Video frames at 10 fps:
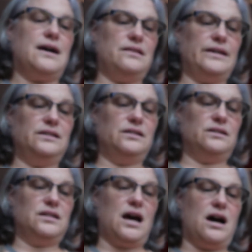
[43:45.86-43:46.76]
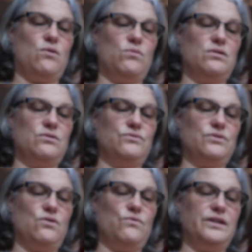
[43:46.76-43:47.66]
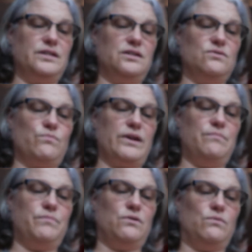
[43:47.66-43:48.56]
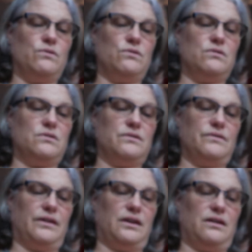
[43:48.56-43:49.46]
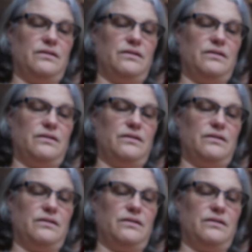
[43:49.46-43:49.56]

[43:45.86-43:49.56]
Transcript: like the towers. Oh, this is a rainbow aura thing.